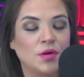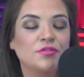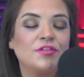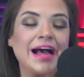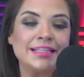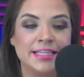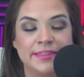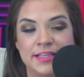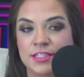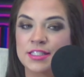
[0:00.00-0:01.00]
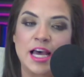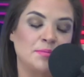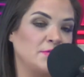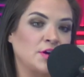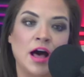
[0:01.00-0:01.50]
we're finding this
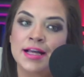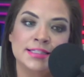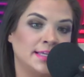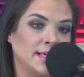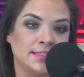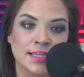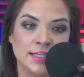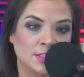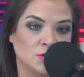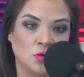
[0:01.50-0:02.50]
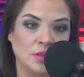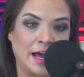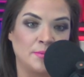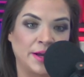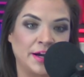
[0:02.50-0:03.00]
type of content in school
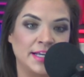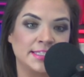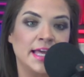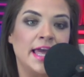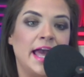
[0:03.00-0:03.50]
libraries?